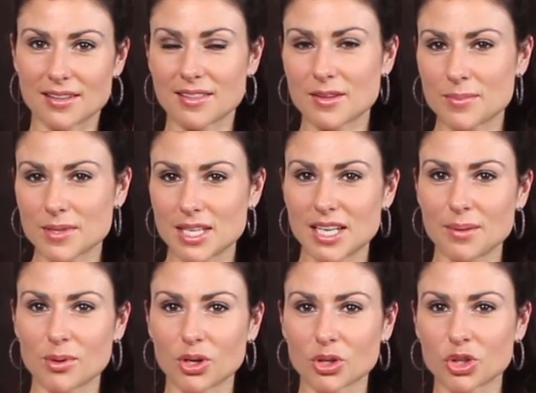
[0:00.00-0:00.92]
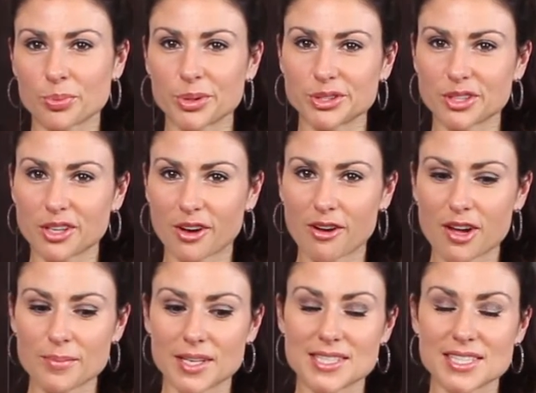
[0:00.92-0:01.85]
thebikinimodelcookbook.com.
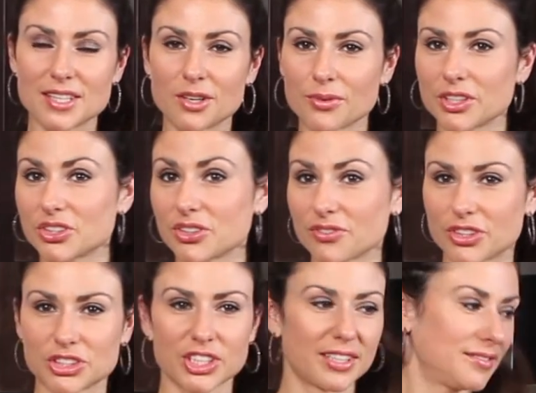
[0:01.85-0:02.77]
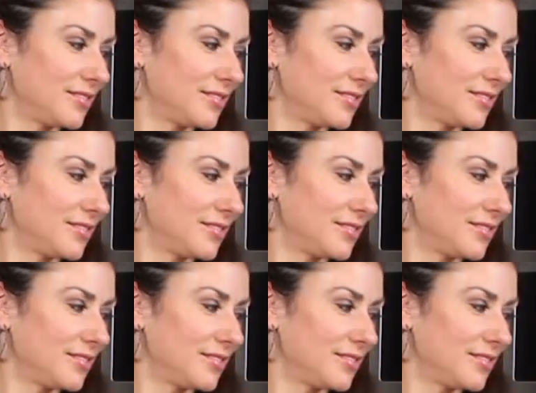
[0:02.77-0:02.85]
It's in the original version.